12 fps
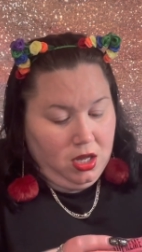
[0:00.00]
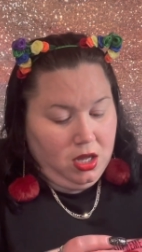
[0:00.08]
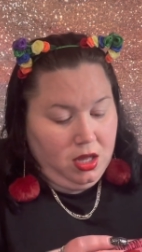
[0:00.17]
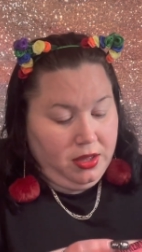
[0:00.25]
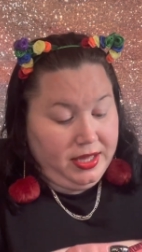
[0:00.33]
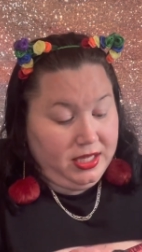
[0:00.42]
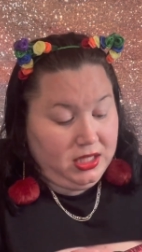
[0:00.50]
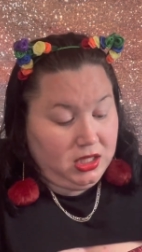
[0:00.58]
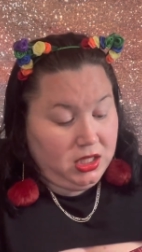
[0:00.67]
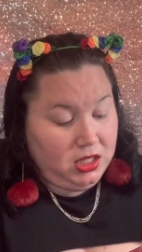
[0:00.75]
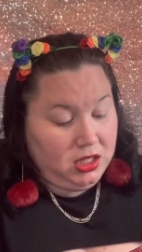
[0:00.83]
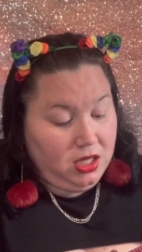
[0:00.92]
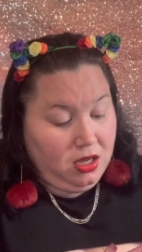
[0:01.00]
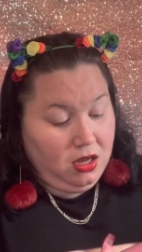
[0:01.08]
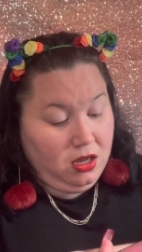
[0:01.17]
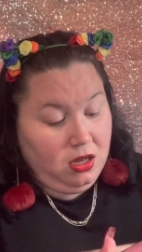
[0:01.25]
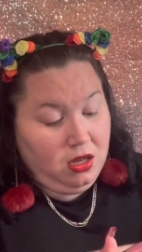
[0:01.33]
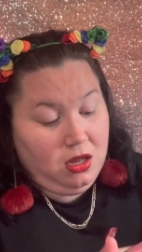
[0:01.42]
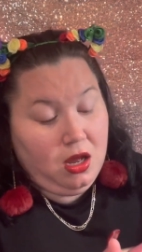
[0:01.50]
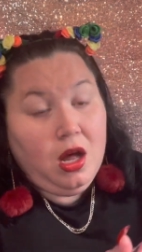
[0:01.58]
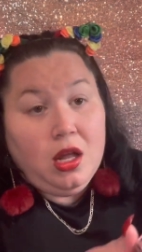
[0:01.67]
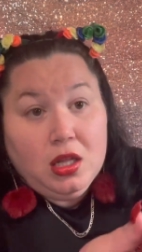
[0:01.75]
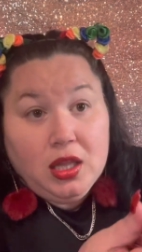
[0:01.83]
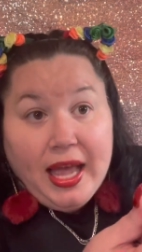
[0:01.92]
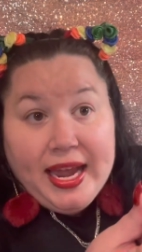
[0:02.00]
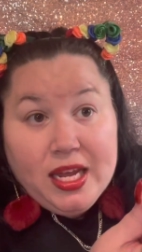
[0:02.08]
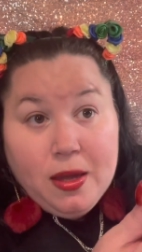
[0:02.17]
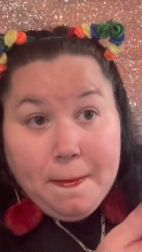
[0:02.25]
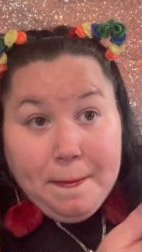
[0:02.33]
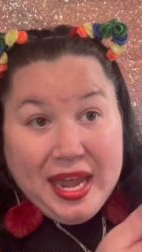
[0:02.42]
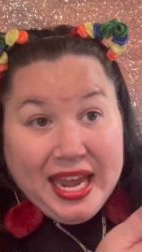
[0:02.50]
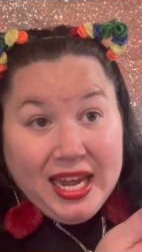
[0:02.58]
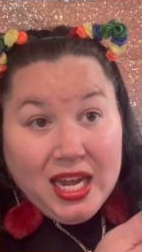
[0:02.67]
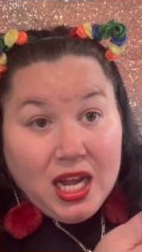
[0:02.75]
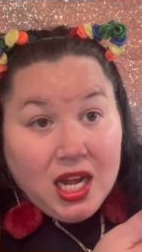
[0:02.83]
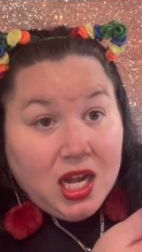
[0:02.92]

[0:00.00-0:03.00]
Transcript: This is a light pink.